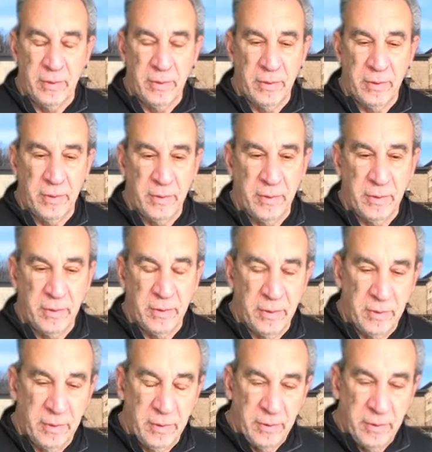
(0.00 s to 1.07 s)
uh,
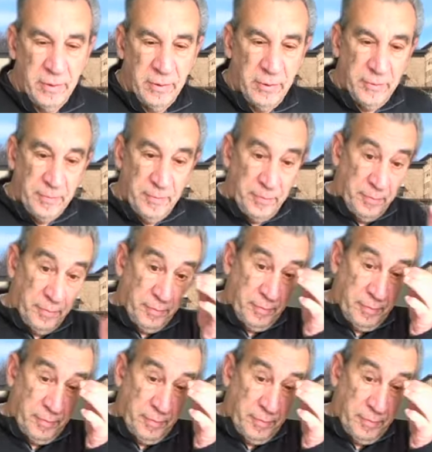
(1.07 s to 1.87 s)
you know